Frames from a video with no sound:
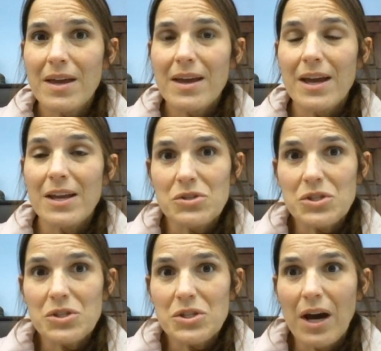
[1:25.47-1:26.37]
and you
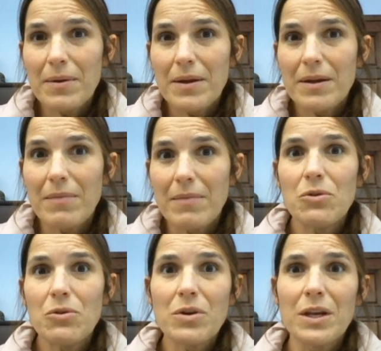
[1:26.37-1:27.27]
stop, maybe
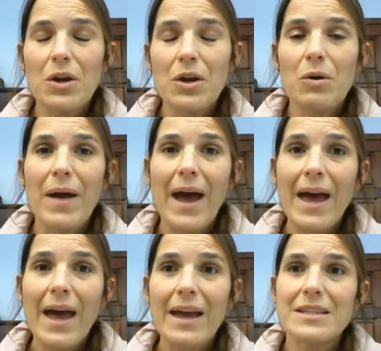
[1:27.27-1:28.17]
you can go
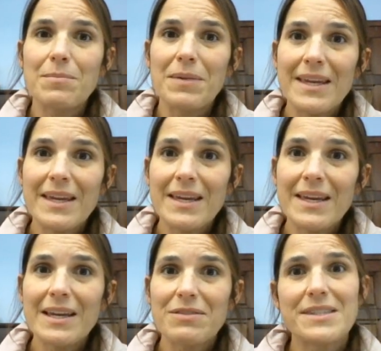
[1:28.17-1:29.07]
back to the beginning
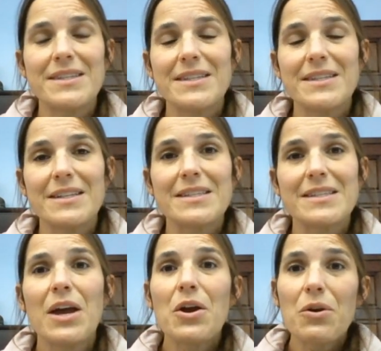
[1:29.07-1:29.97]
of the sentence,
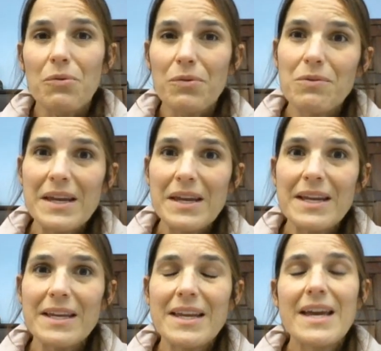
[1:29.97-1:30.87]
reread
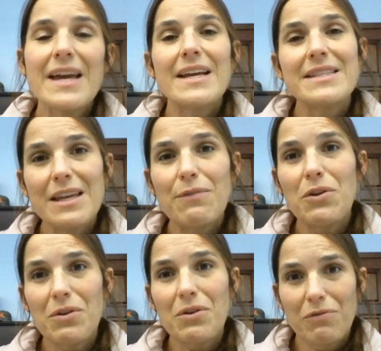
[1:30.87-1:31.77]
it, and see if you
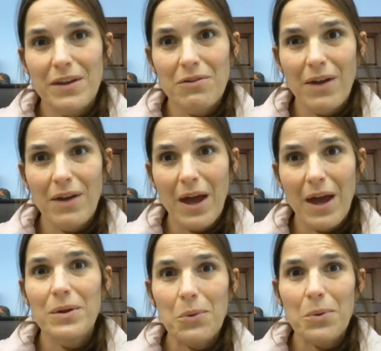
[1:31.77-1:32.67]
can figure out what
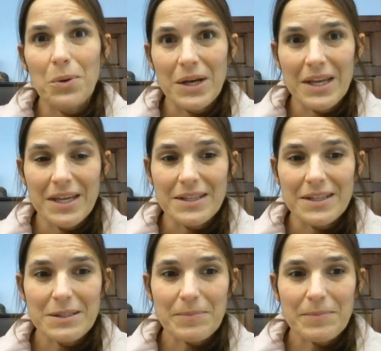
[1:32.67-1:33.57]
that word
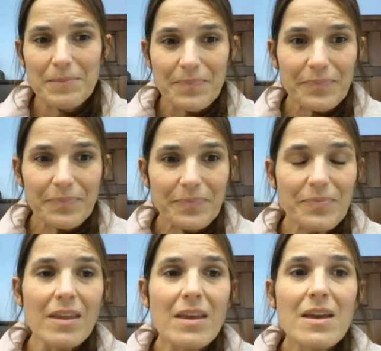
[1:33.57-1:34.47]
is.
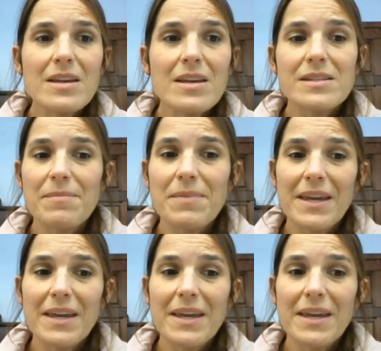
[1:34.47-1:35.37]
Something
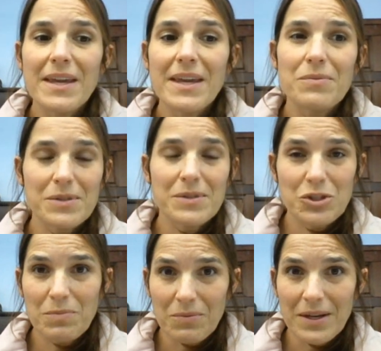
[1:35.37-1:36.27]
else a
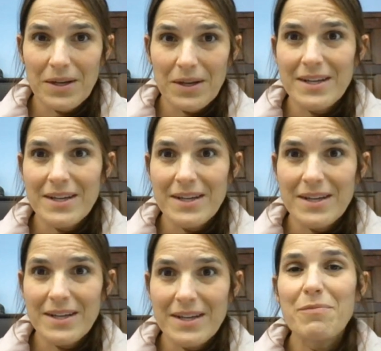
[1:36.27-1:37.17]
super reader does is they
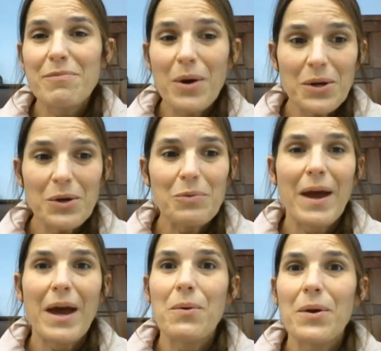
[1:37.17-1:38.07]
have partner
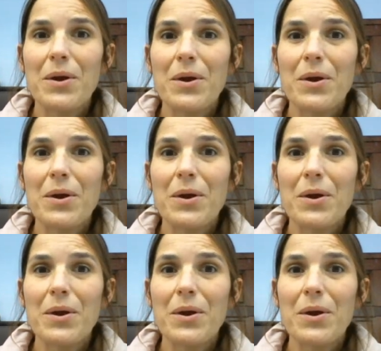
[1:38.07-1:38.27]
power.